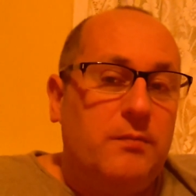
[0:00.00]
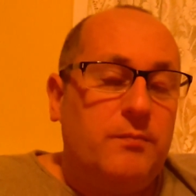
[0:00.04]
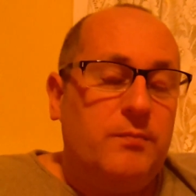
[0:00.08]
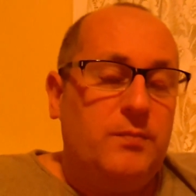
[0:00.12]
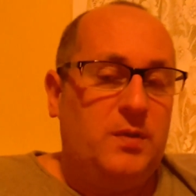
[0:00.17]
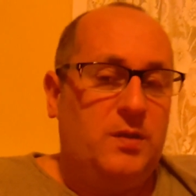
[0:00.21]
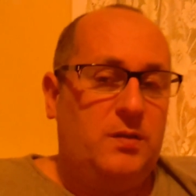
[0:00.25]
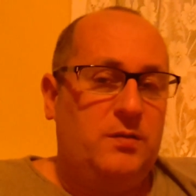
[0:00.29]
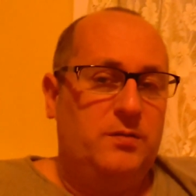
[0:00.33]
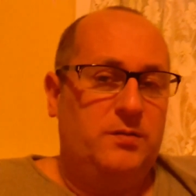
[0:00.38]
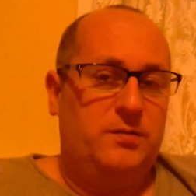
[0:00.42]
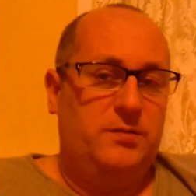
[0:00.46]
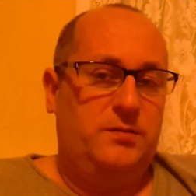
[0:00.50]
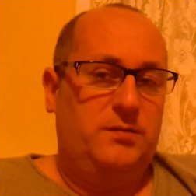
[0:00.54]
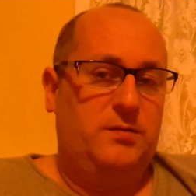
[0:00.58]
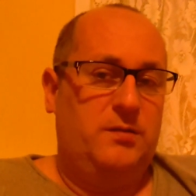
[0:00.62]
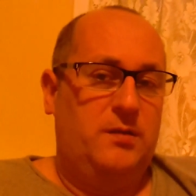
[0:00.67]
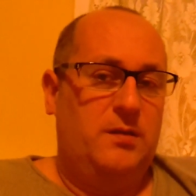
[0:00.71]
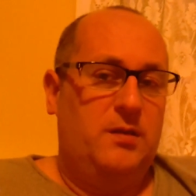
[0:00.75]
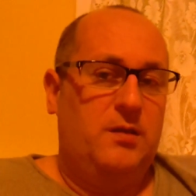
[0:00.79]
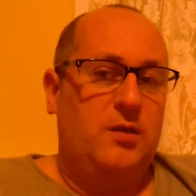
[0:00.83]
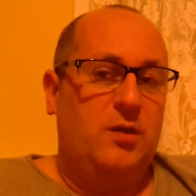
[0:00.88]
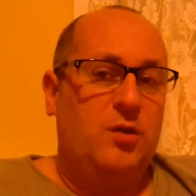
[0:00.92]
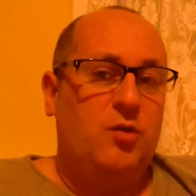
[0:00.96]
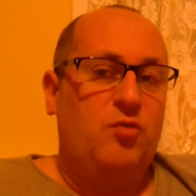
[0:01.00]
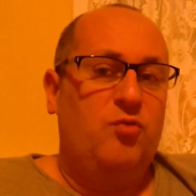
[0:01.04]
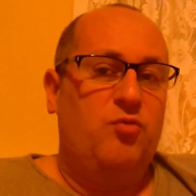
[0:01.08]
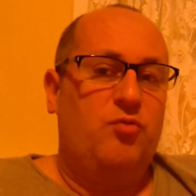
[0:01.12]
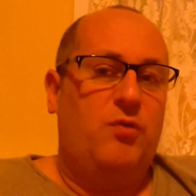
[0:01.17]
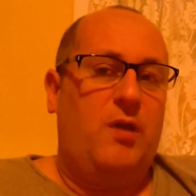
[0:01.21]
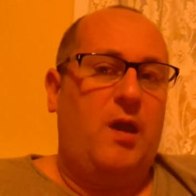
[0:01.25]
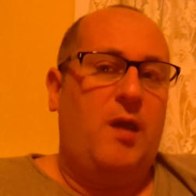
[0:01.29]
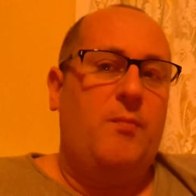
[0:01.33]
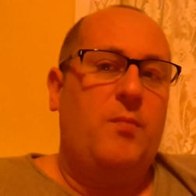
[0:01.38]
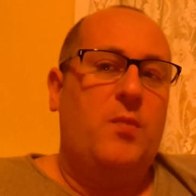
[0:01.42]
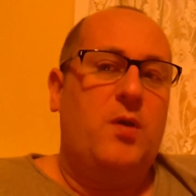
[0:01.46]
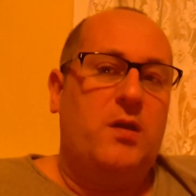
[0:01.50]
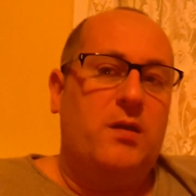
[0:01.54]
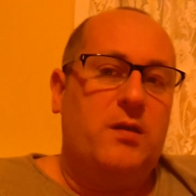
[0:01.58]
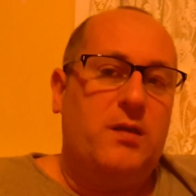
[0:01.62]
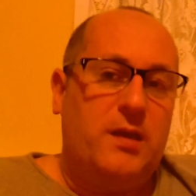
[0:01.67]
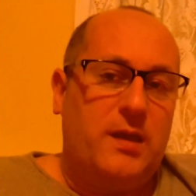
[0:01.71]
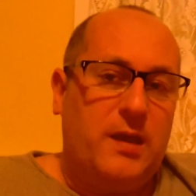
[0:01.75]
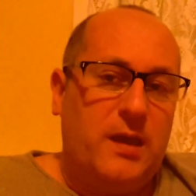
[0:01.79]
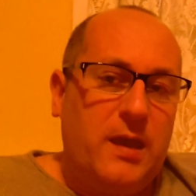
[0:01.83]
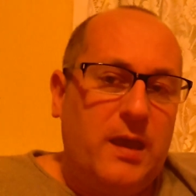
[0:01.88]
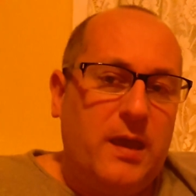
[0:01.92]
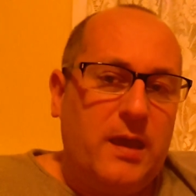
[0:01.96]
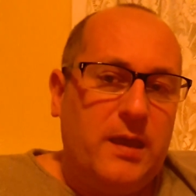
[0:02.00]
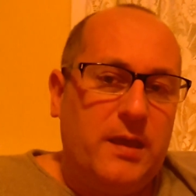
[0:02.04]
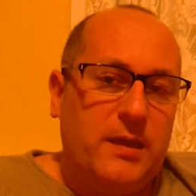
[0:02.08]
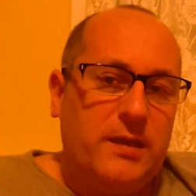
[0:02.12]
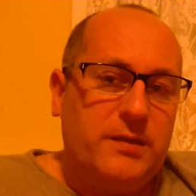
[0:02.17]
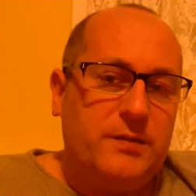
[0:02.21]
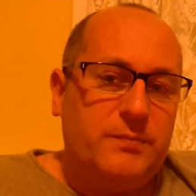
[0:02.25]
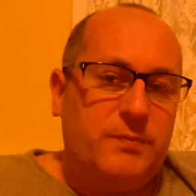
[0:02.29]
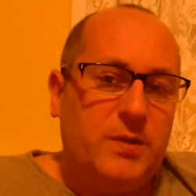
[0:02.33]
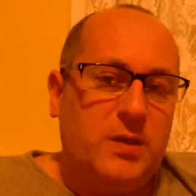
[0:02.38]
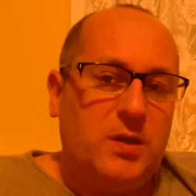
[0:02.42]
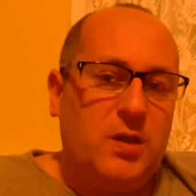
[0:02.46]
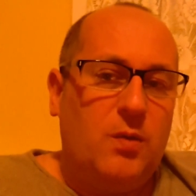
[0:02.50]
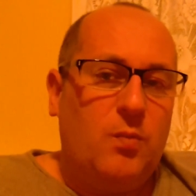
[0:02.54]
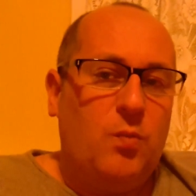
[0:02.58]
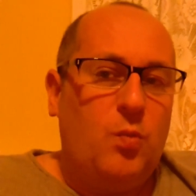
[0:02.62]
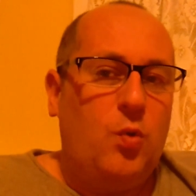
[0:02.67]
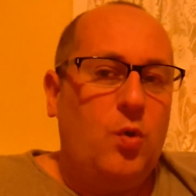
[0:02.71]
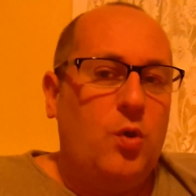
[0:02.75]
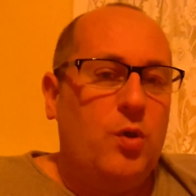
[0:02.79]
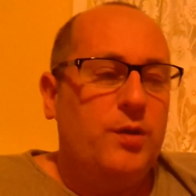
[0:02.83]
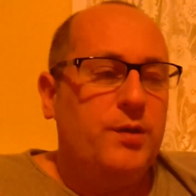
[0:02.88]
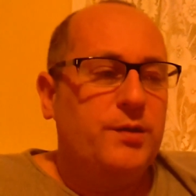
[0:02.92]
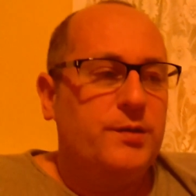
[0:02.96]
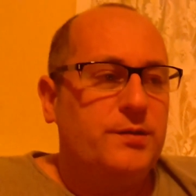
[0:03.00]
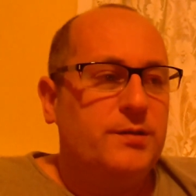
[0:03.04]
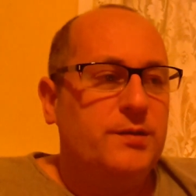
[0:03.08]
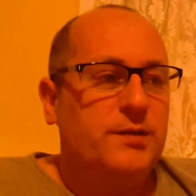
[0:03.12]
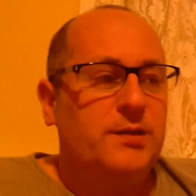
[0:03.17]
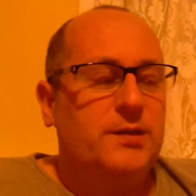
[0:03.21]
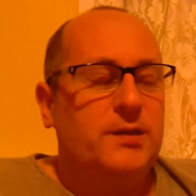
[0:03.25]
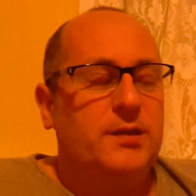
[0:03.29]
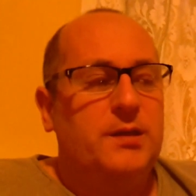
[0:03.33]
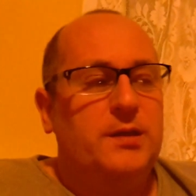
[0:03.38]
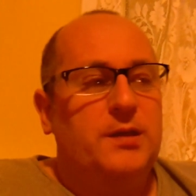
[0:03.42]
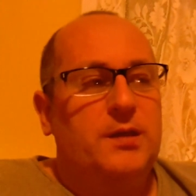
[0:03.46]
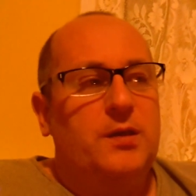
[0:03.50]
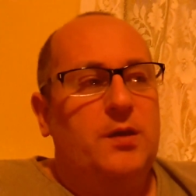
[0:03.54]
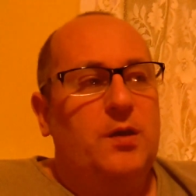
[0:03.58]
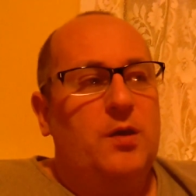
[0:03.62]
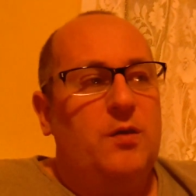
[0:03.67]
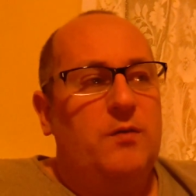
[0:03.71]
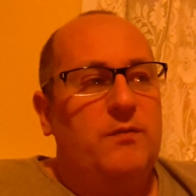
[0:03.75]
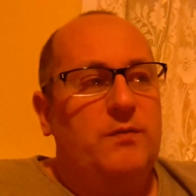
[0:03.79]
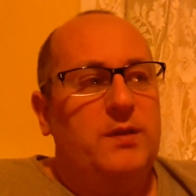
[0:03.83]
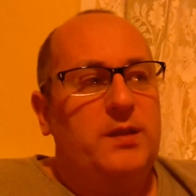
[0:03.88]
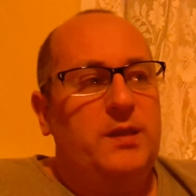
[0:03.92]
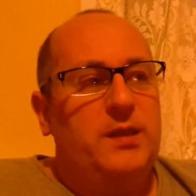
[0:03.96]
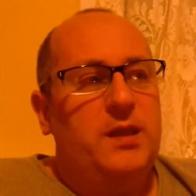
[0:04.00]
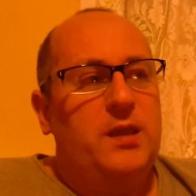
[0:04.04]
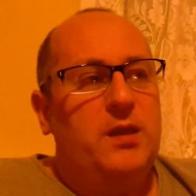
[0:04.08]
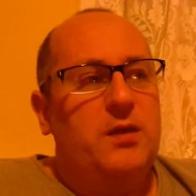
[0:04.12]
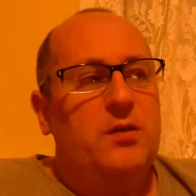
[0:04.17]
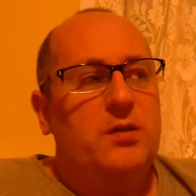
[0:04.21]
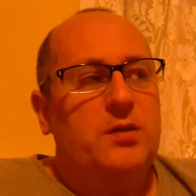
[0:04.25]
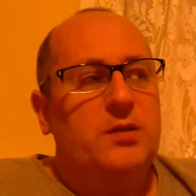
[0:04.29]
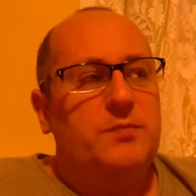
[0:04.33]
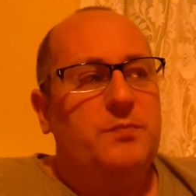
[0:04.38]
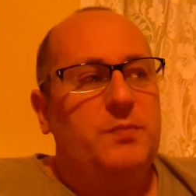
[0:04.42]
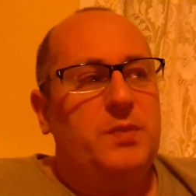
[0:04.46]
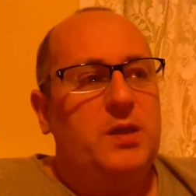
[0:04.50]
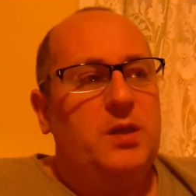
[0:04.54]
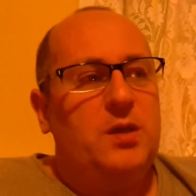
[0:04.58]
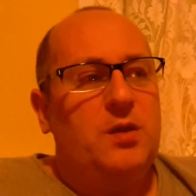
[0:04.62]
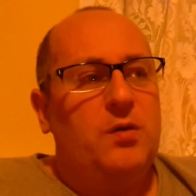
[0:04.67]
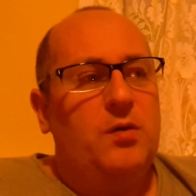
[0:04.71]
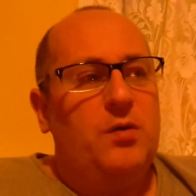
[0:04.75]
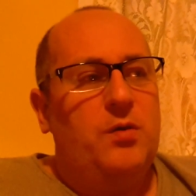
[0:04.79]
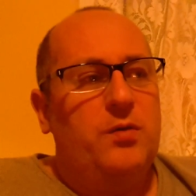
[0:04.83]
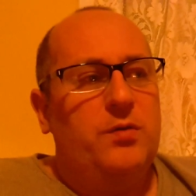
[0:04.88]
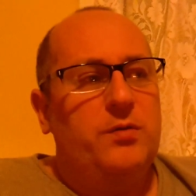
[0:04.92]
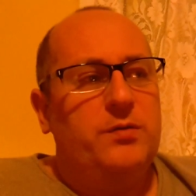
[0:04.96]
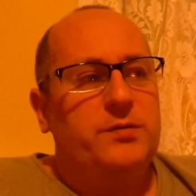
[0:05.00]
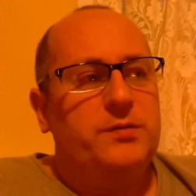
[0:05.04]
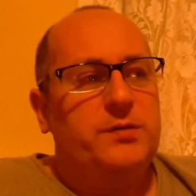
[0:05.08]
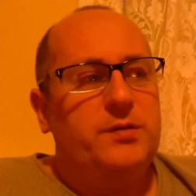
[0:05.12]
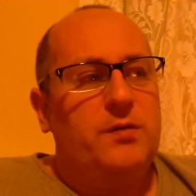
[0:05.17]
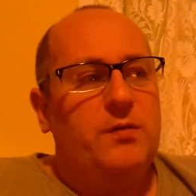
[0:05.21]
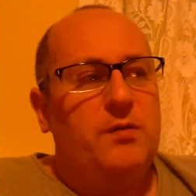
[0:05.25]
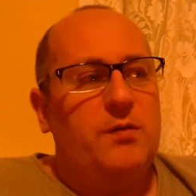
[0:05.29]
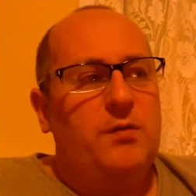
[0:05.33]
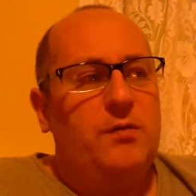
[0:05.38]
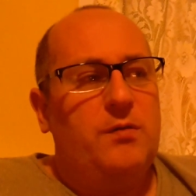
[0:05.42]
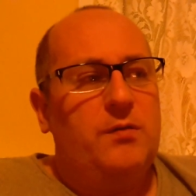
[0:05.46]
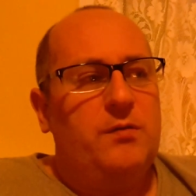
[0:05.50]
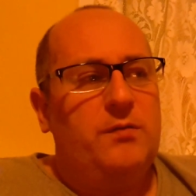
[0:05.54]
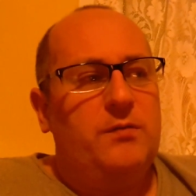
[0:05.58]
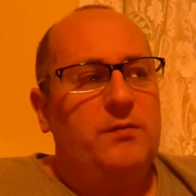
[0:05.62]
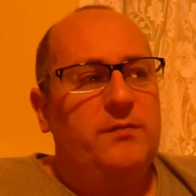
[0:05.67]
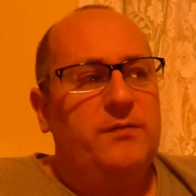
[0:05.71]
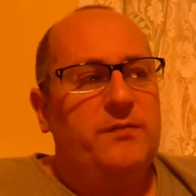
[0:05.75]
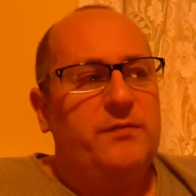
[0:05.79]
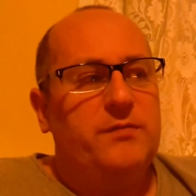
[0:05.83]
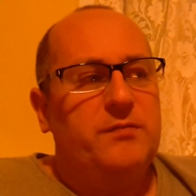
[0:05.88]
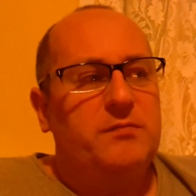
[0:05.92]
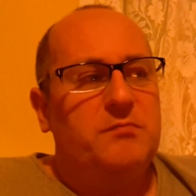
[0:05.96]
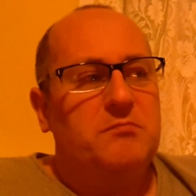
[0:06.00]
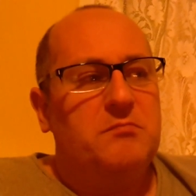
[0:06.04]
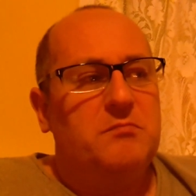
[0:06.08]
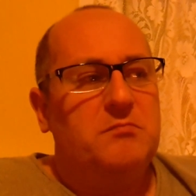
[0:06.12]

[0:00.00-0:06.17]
Because grammar has become worse over the years because of